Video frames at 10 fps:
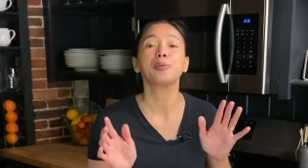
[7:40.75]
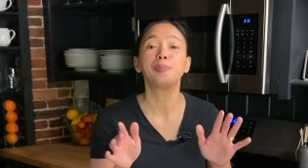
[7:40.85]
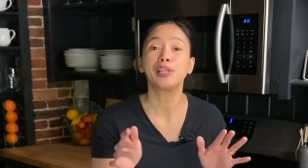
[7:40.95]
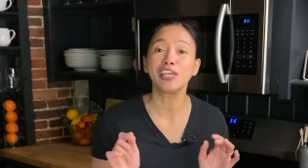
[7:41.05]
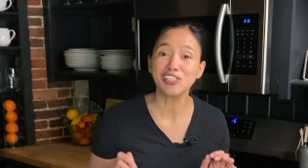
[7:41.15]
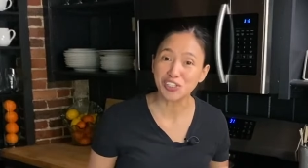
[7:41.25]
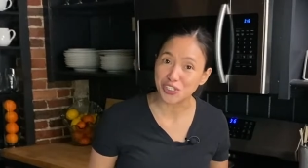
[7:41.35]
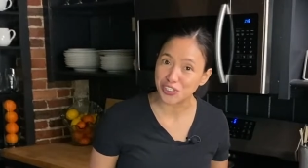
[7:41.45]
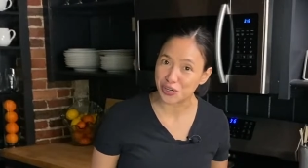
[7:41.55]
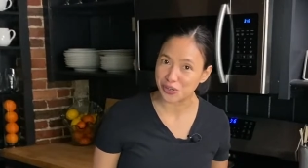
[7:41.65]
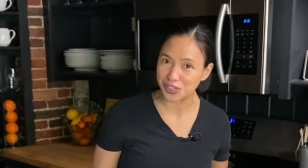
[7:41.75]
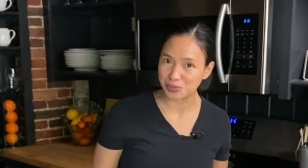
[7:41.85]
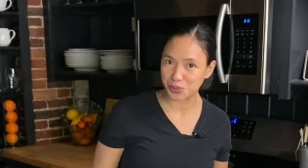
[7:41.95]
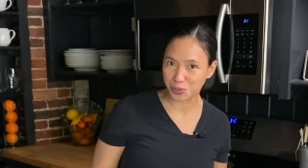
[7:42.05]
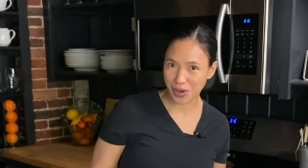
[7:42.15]
please consider
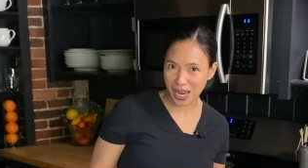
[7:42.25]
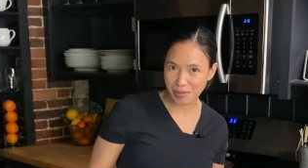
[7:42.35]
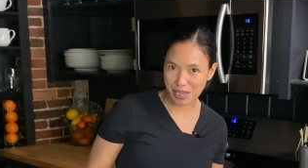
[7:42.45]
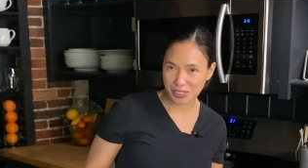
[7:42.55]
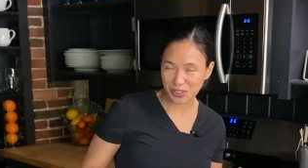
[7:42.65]
subscribing